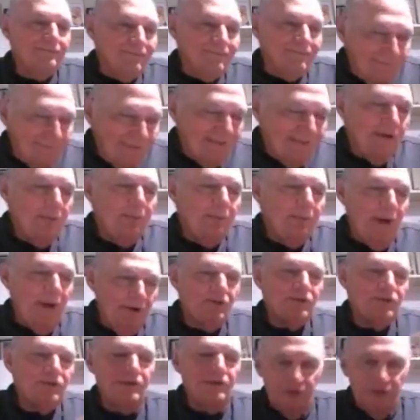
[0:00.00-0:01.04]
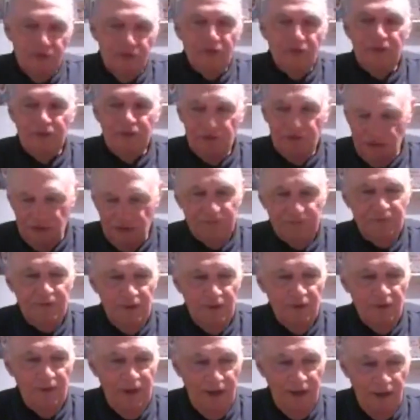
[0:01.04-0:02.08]
in comparison to a
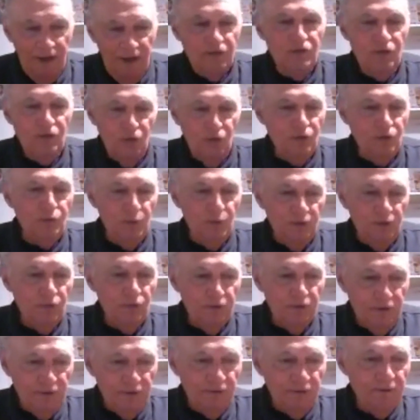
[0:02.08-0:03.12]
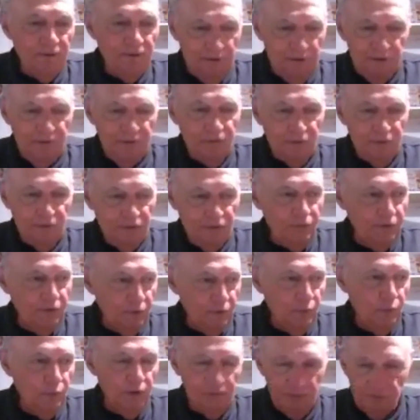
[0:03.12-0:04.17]
household where there was only
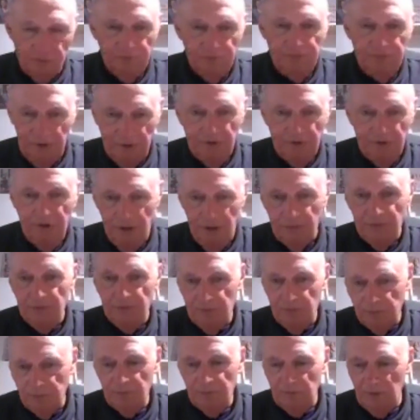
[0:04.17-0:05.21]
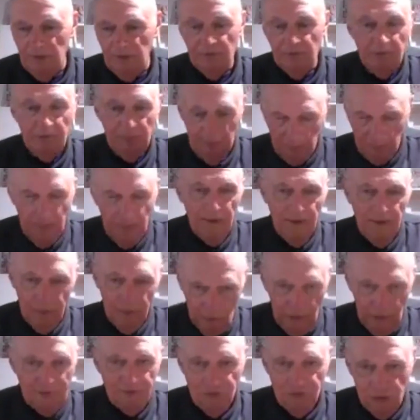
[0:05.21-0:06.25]
one income and
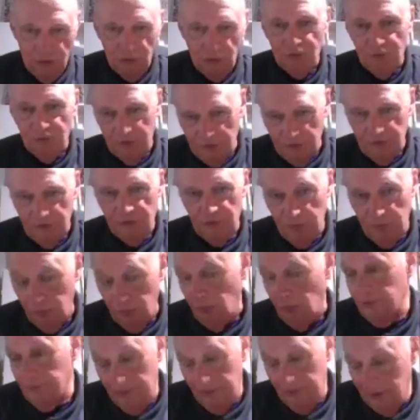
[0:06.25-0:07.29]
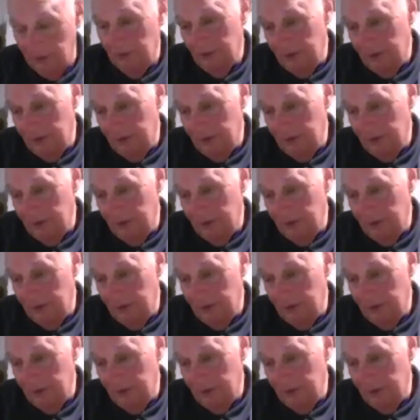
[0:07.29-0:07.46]
you had children to support,